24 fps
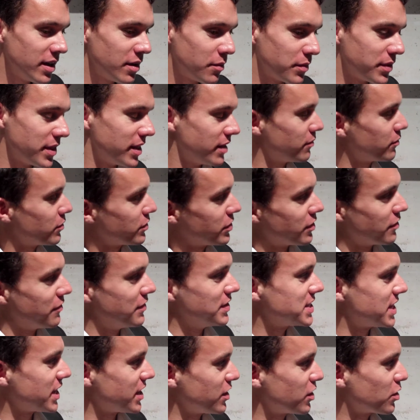when they're
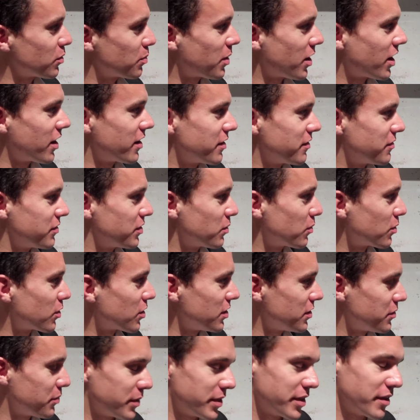visiting your part of the
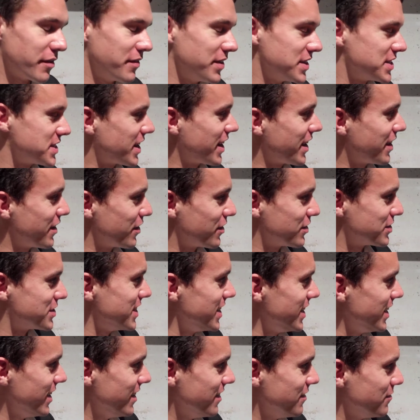world, when they're visiting your
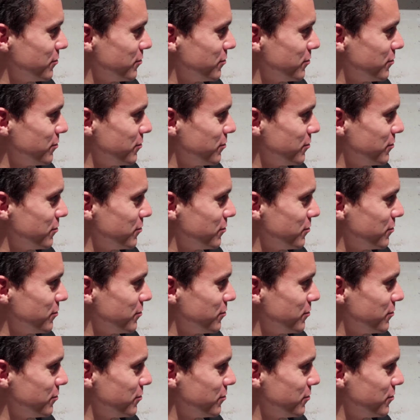city,